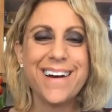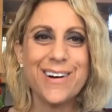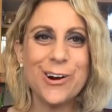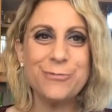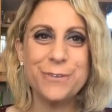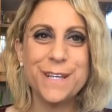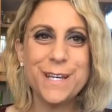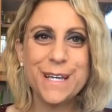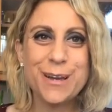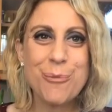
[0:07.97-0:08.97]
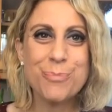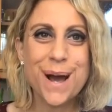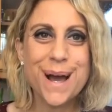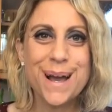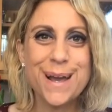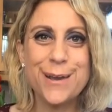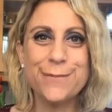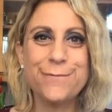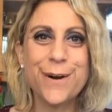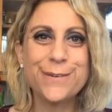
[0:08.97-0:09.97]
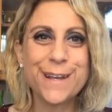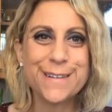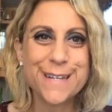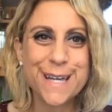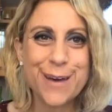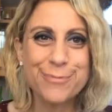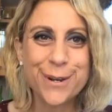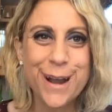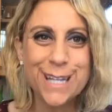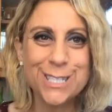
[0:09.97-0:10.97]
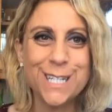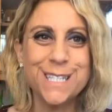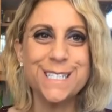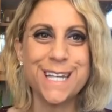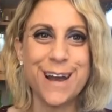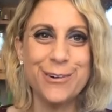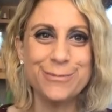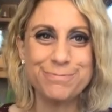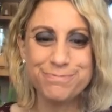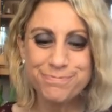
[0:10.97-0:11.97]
hopefully my phone doesn't come crashing down.